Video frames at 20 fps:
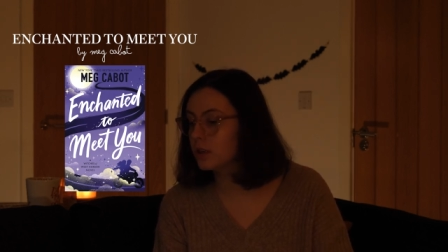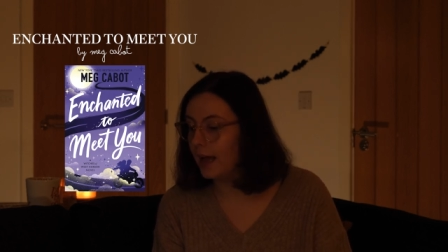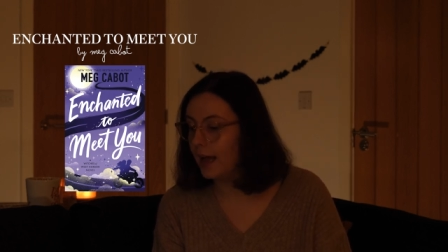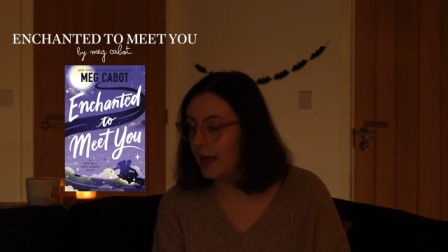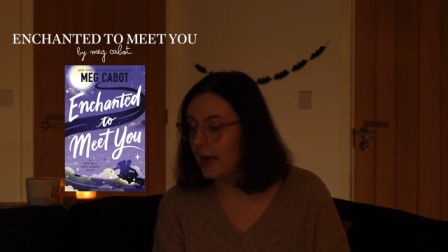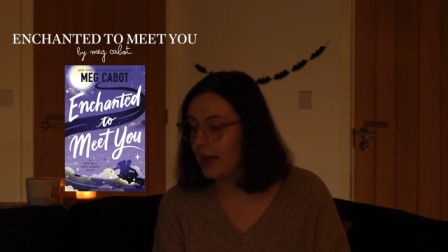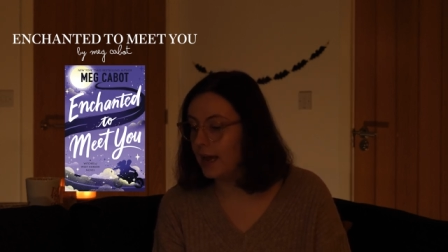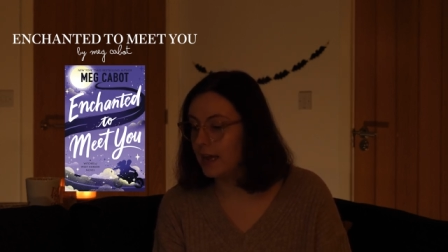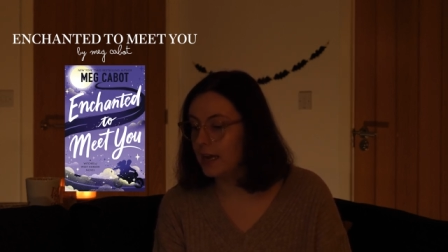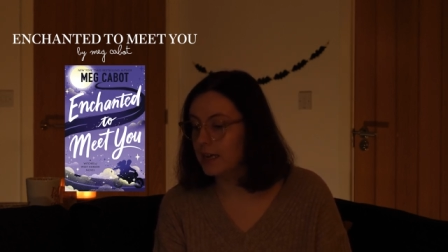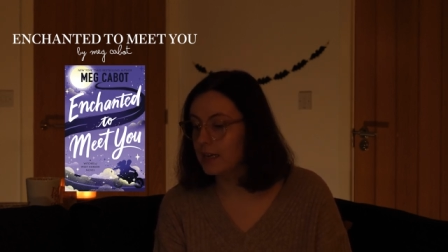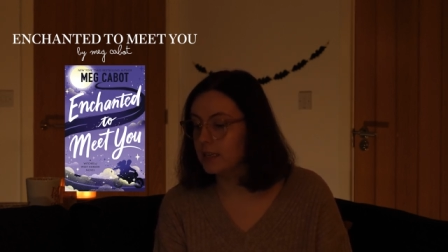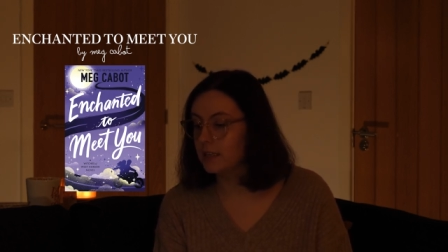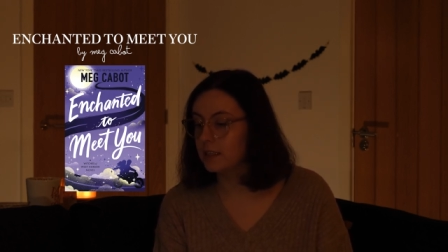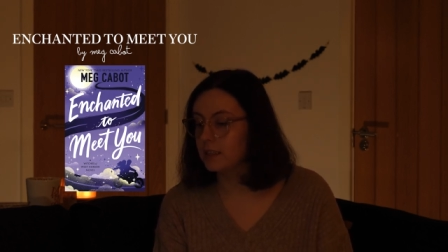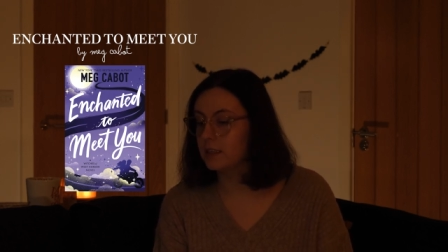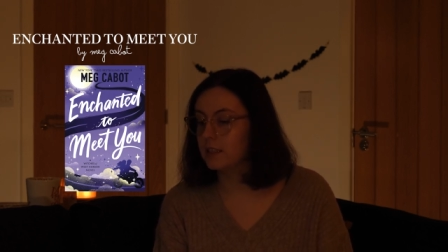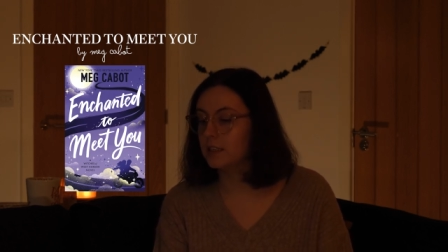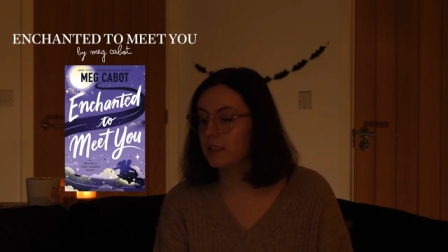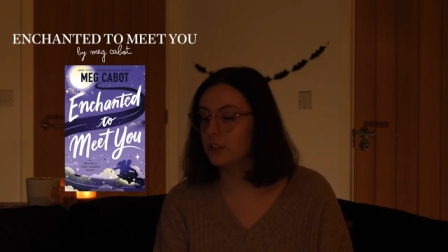
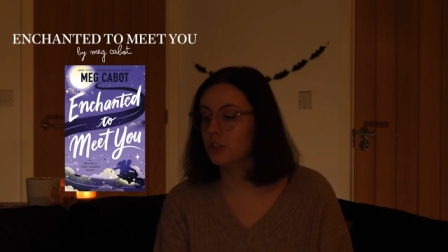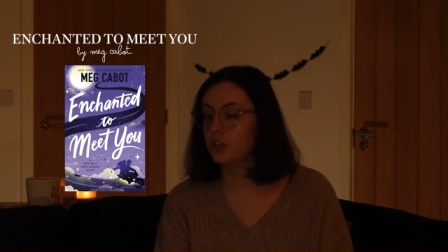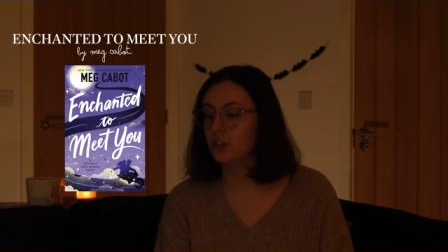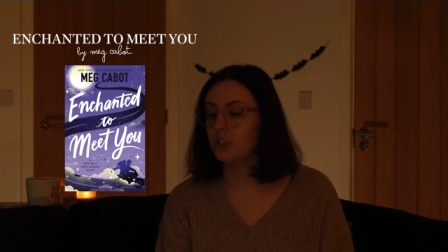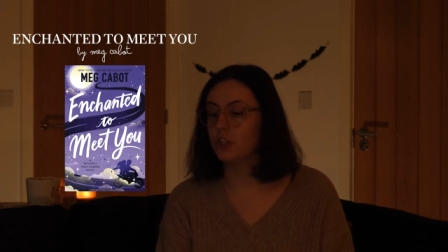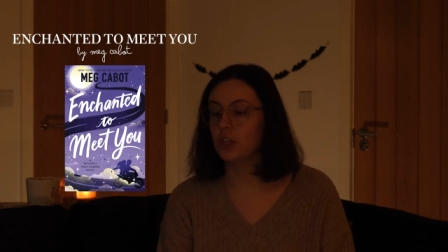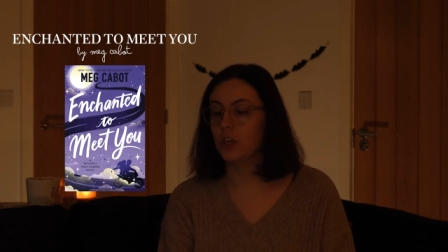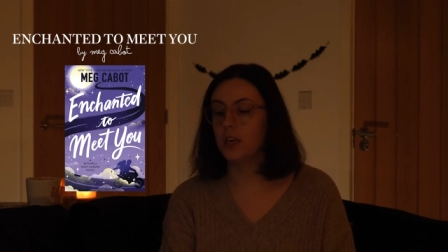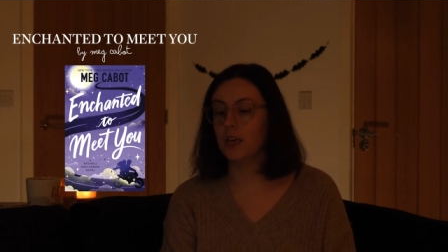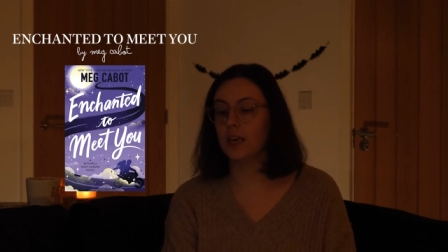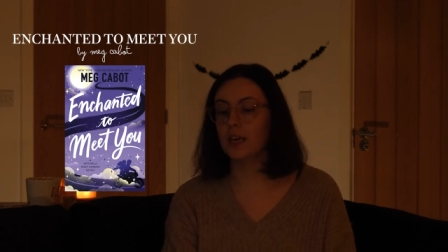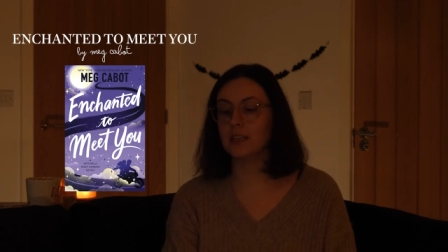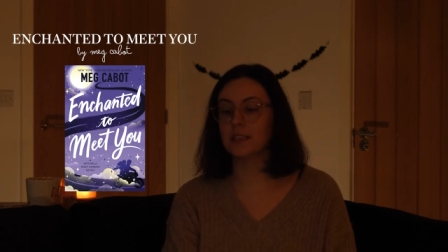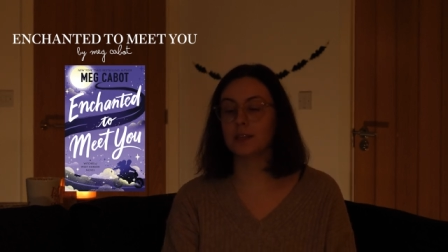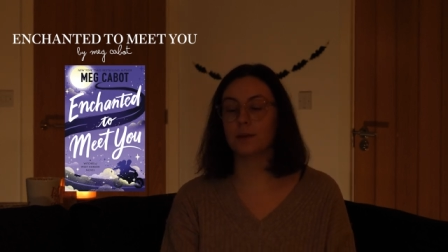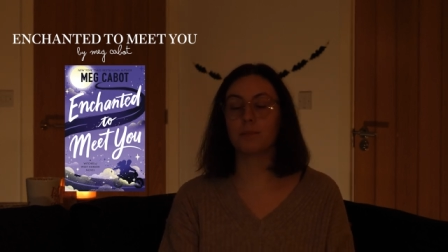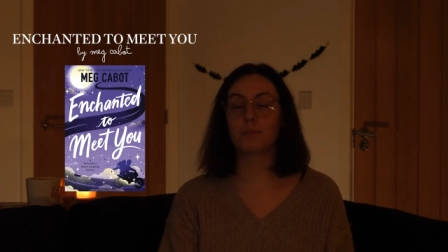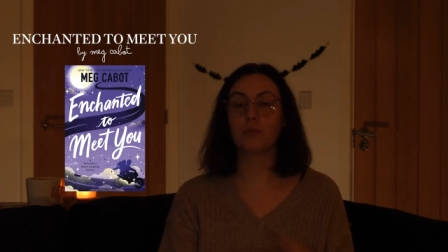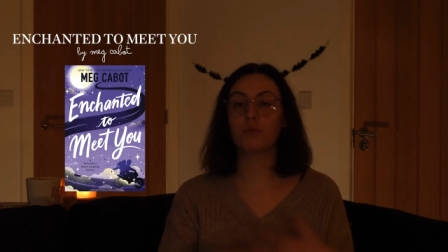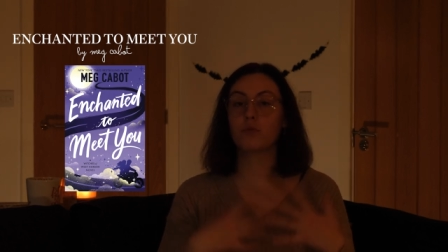as she is
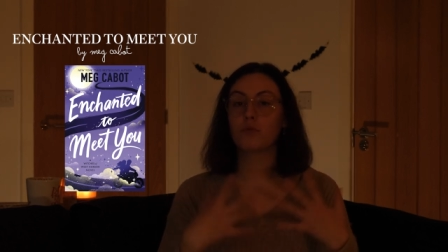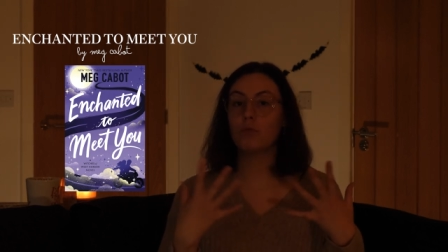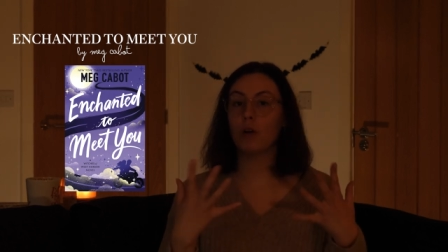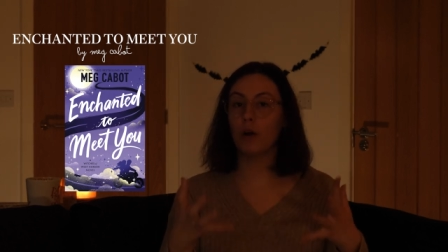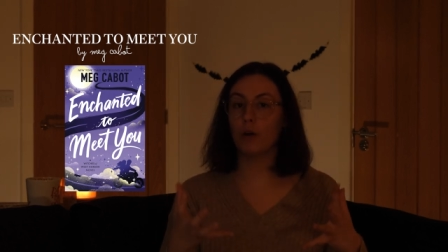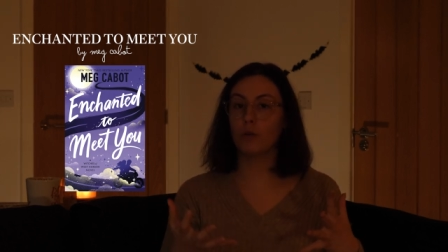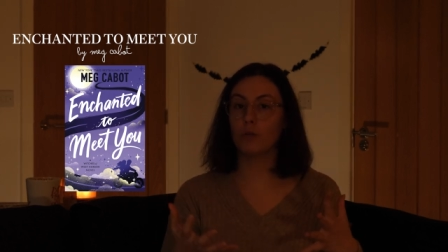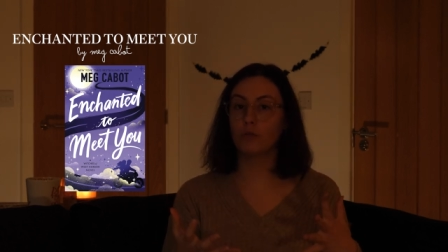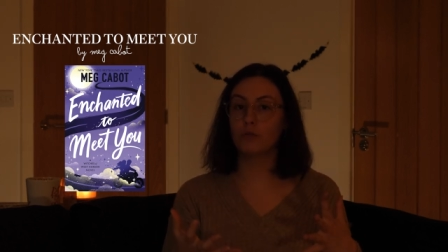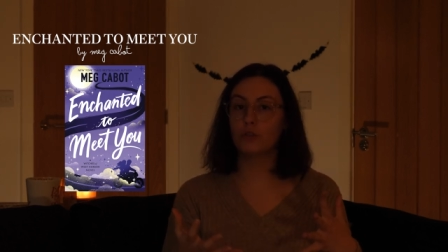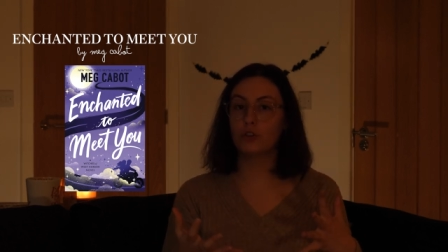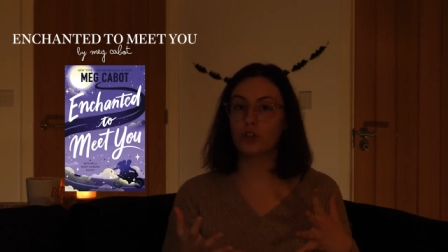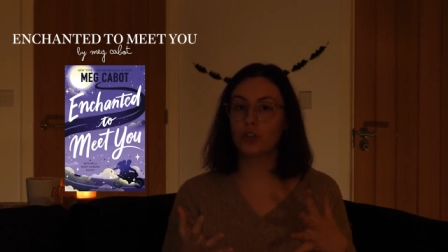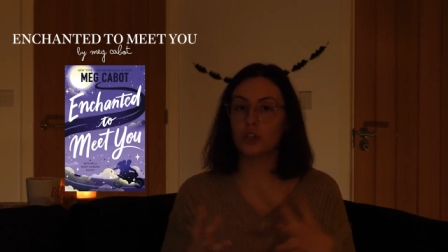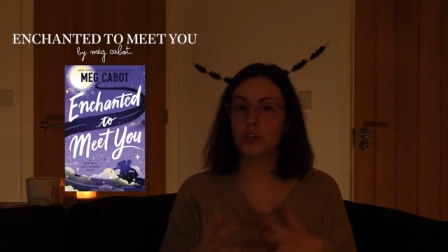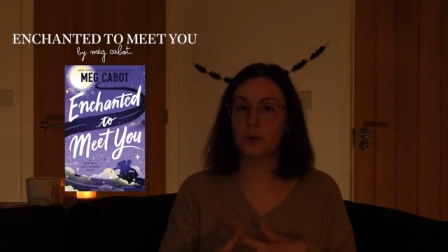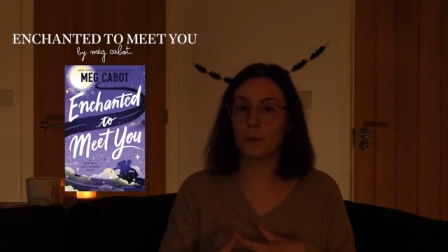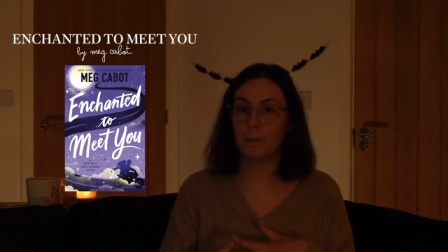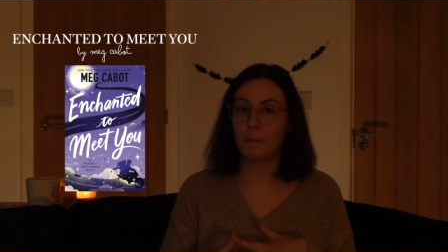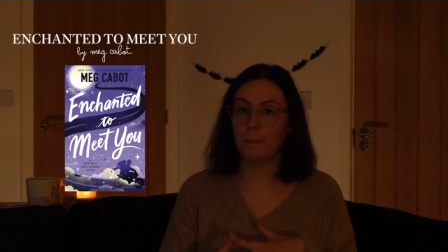
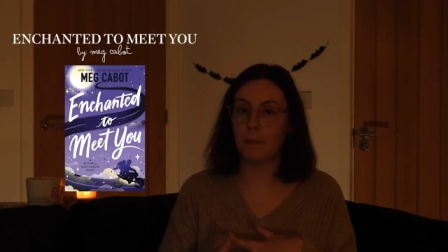approached